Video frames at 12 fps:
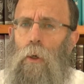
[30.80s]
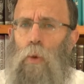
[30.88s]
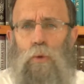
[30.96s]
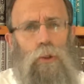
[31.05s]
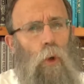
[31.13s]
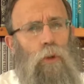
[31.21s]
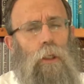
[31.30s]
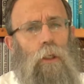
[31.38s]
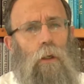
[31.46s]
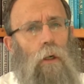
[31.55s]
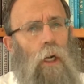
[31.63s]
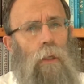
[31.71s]
whose only
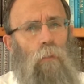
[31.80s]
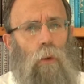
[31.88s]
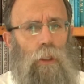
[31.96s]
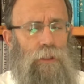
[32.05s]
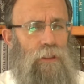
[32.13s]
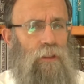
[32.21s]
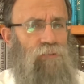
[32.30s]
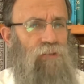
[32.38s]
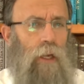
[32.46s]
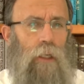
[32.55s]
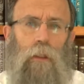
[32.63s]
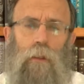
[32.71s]
crime was the
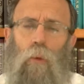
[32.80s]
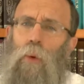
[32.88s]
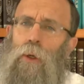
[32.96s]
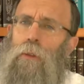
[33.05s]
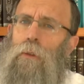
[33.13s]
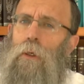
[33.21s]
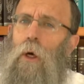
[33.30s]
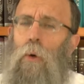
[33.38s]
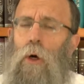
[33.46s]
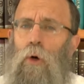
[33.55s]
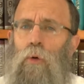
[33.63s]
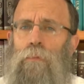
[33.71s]
fact that they wanted to go
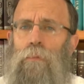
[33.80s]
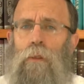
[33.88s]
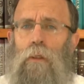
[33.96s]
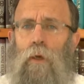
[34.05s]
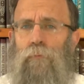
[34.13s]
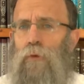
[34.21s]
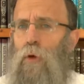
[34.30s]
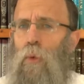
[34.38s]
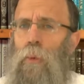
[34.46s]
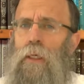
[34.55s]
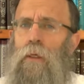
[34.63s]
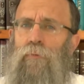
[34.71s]
home after a
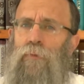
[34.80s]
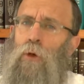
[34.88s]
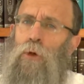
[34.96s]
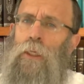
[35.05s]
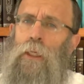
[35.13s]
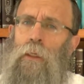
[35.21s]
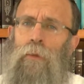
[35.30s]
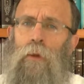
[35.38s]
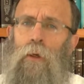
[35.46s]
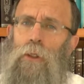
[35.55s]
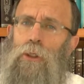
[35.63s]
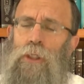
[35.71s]
week of learning in
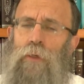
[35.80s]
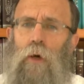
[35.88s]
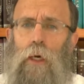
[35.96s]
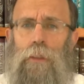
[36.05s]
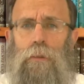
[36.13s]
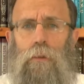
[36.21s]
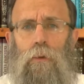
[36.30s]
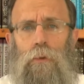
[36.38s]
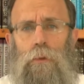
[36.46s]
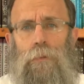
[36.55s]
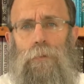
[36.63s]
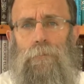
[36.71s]
their yeshiva high
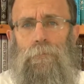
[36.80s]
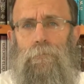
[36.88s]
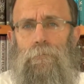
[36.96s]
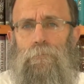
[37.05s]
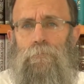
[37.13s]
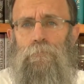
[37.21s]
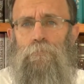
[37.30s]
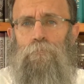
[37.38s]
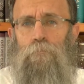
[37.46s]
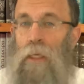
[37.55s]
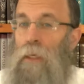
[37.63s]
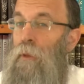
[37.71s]
school.
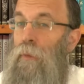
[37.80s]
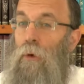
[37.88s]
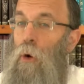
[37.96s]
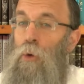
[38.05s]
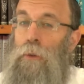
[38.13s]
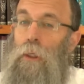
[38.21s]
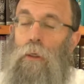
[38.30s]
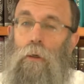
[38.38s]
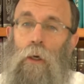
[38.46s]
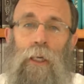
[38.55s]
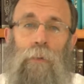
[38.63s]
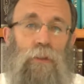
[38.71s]
Maybe their only
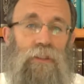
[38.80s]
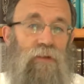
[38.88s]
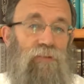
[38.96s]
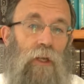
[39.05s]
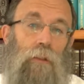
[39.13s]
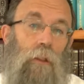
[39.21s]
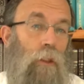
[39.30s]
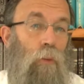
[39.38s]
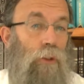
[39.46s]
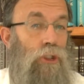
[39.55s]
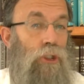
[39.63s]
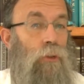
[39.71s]
crime was the fact that they
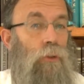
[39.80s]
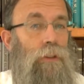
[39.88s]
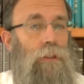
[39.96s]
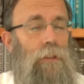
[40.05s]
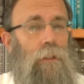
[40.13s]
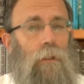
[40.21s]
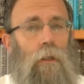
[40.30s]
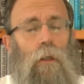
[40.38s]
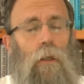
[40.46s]
were Jews.